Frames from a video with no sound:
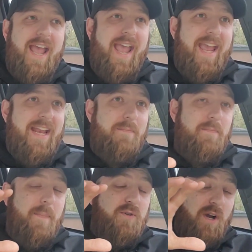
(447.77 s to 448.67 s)
And
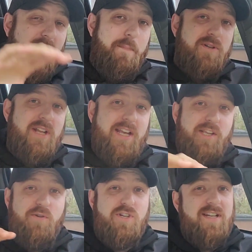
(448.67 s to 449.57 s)
to accomplish that,
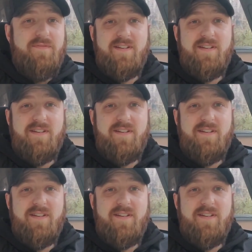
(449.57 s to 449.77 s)
you just have to